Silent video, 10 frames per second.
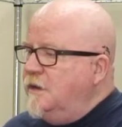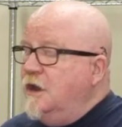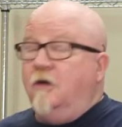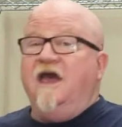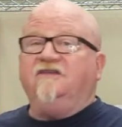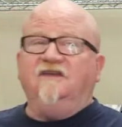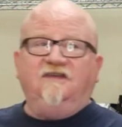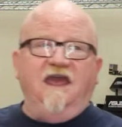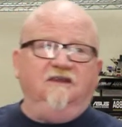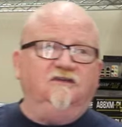Oh,
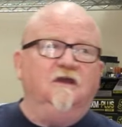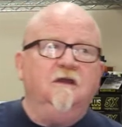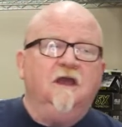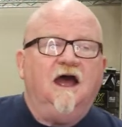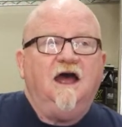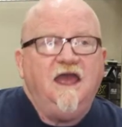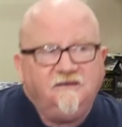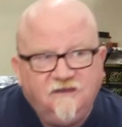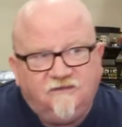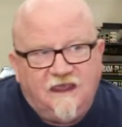SSH. Uh,
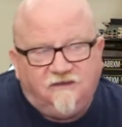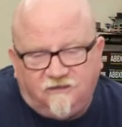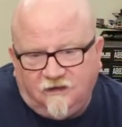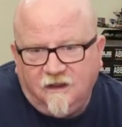SSH.